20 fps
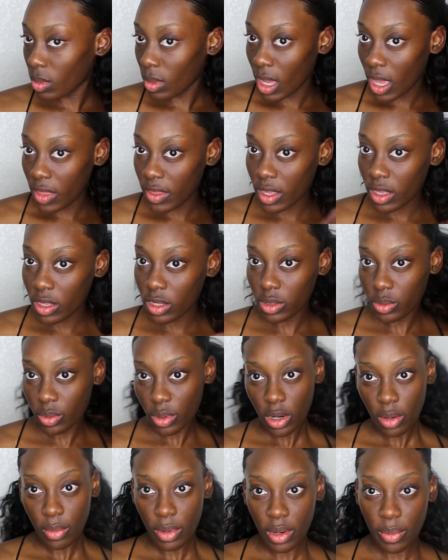I think it looks
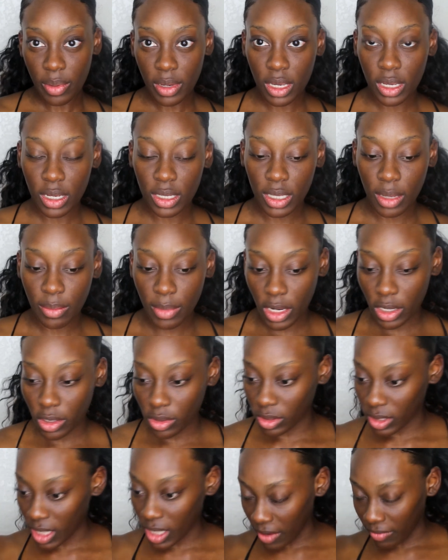weird on me because I'm not
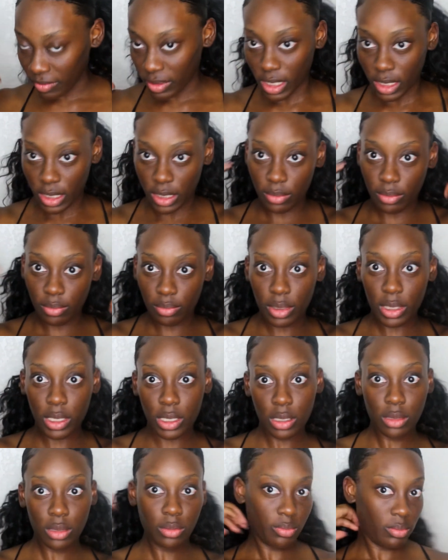used to having like
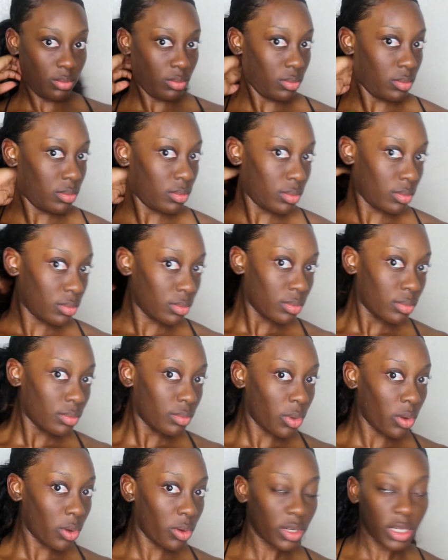big
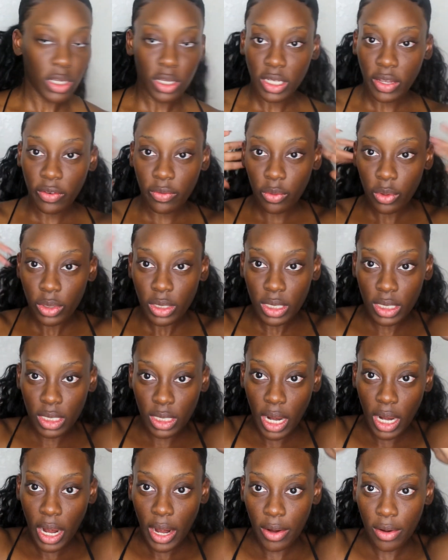ponytails. I've worn this in
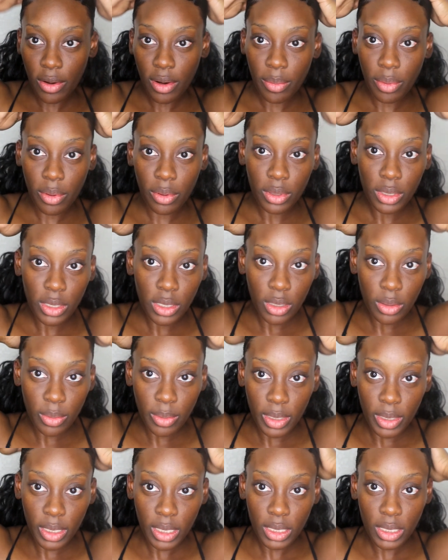a higher up ponytail,
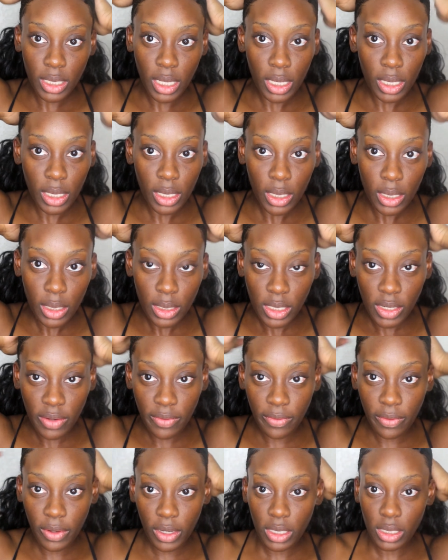but it's like
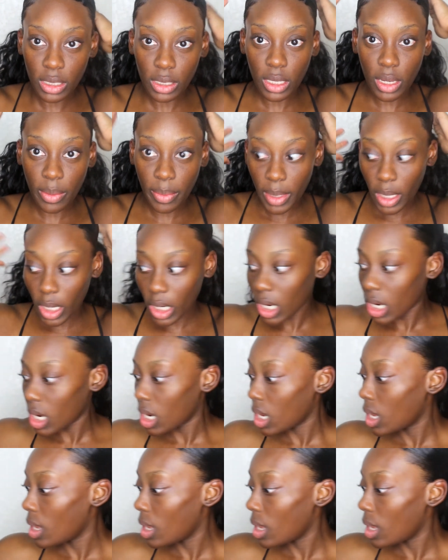different up here.